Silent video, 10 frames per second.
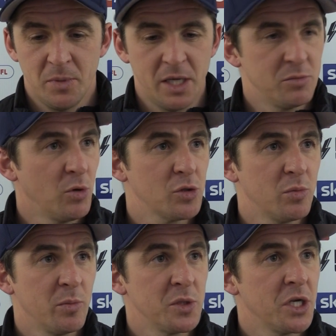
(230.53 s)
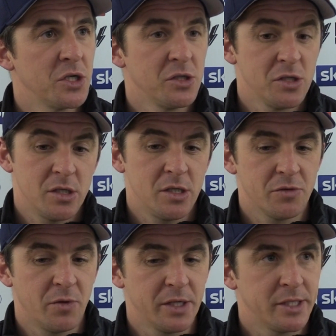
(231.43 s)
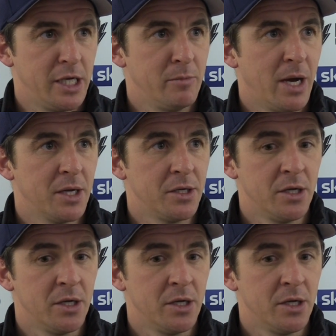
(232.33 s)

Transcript: plays multiple positions, and is a real team man.